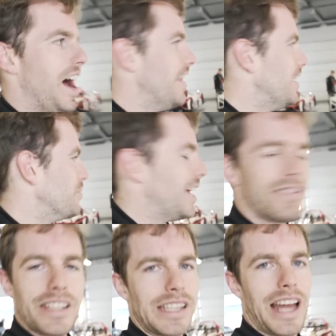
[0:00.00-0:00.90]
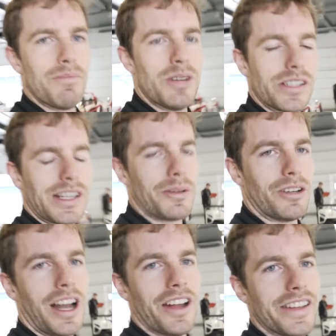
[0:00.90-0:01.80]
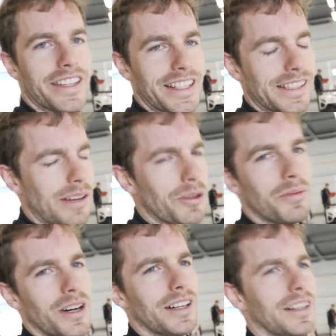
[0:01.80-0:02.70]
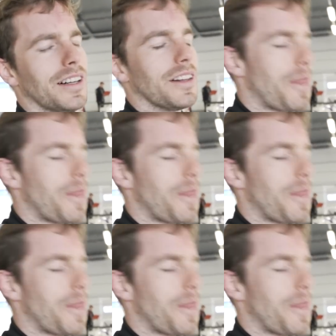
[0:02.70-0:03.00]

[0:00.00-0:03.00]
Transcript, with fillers: And then we have these Lambos coming around, and some of them are.